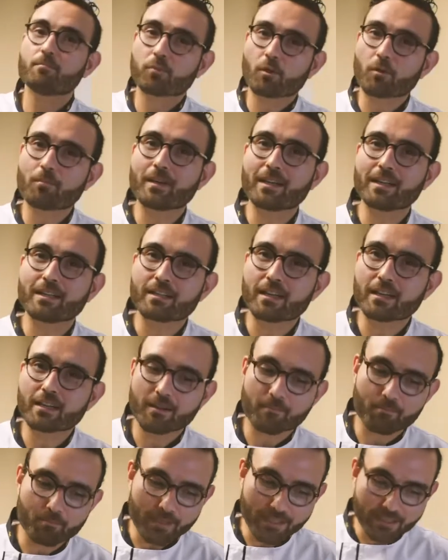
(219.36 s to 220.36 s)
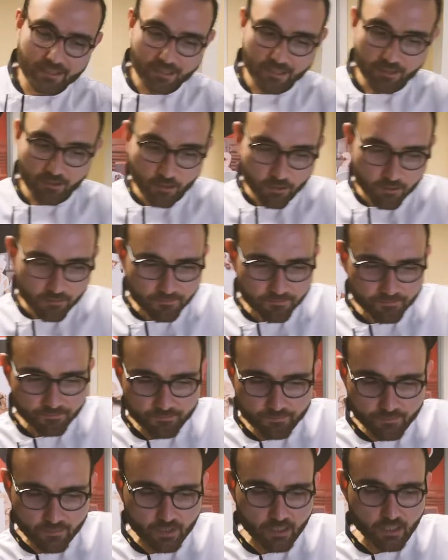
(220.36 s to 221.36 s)
proper Italian pizza dough
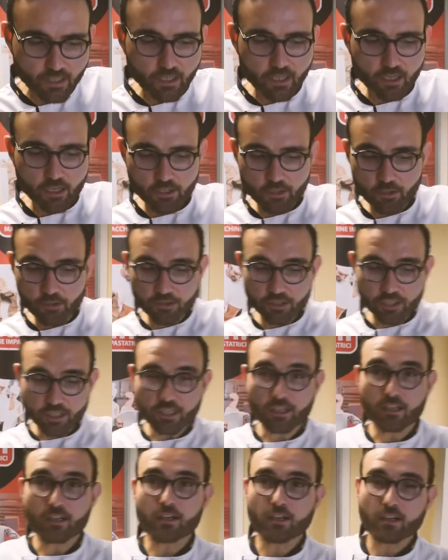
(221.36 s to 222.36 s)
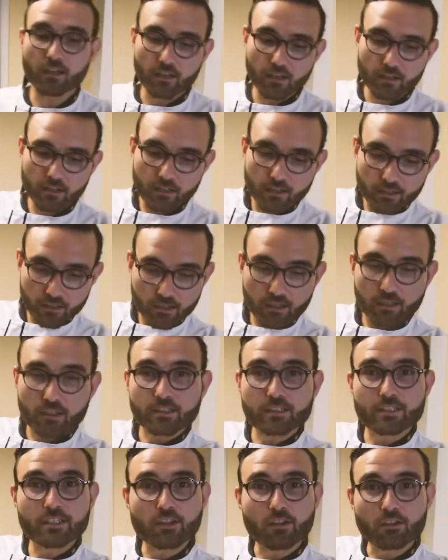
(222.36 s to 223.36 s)
using 00
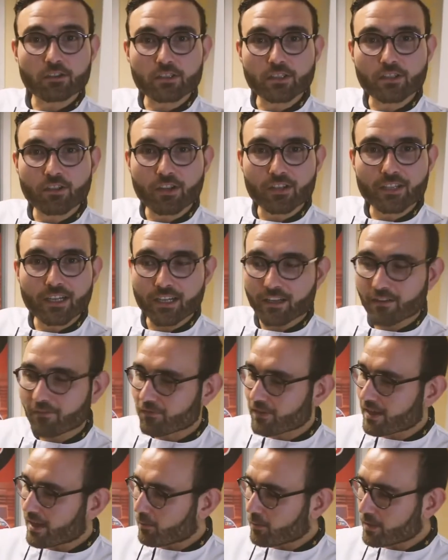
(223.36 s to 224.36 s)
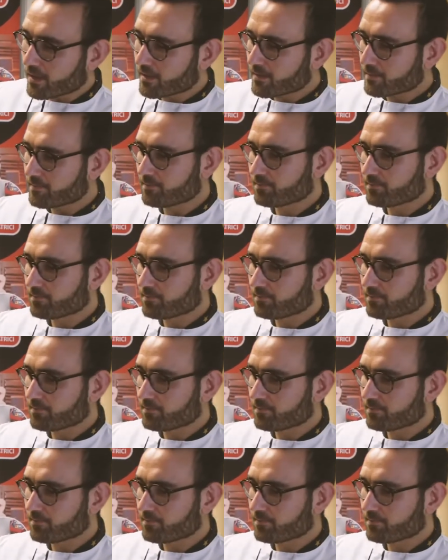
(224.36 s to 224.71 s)
Italian flour,